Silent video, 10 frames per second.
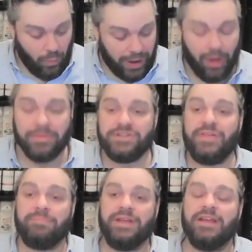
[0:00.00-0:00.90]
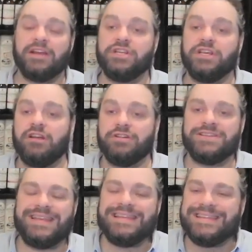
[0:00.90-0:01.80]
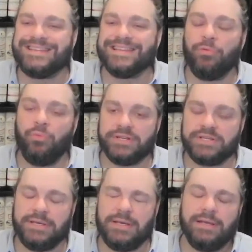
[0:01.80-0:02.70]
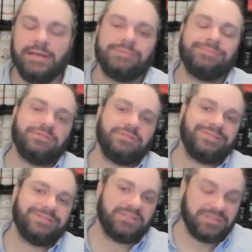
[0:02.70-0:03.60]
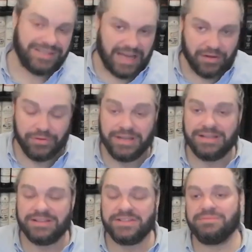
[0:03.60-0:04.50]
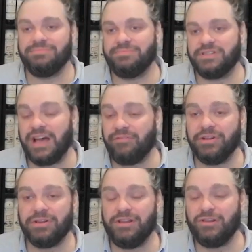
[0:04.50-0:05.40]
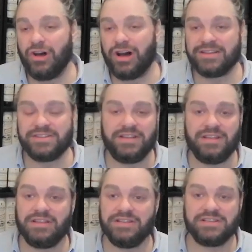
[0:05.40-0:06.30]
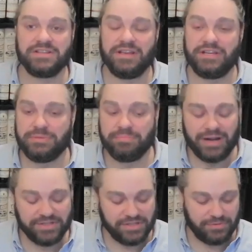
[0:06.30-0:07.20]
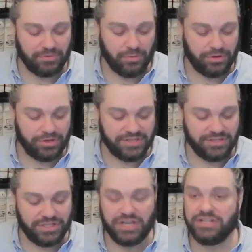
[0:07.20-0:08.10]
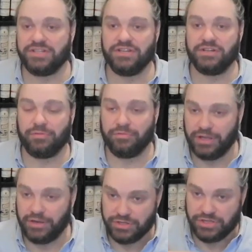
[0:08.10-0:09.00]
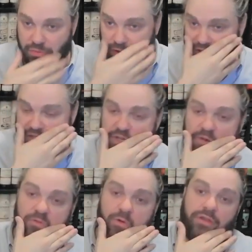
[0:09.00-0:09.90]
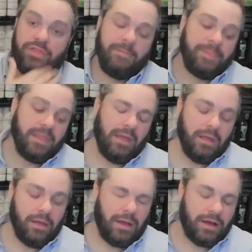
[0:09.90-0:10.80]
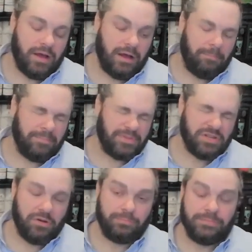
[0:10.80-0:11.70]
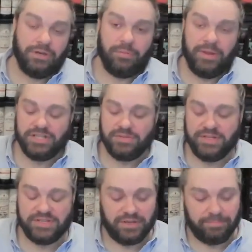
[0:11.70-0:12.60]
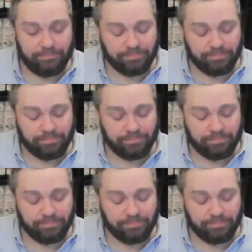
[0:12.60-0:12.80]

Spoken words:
how much of that peat actually carries into the whiskey? A lot of it is definitely lost in the distillation process, of course, and changes into different flavors, so on and so forth. So it remains to be seen.